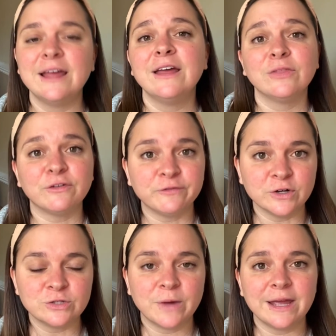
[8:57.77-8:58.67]
The first
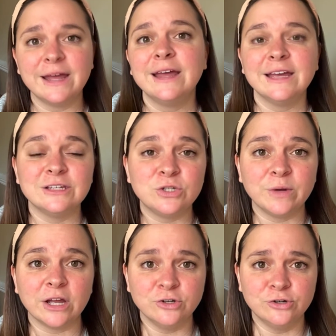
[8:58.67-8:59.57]
way is doing a
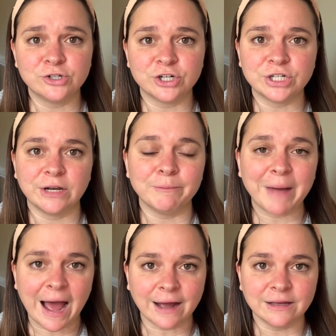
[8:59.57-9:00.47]
nutrition
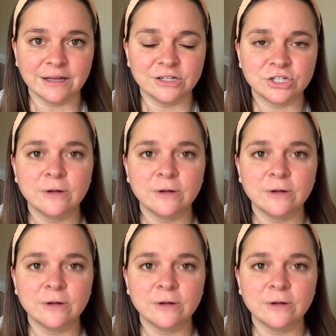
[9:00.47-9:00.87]
package.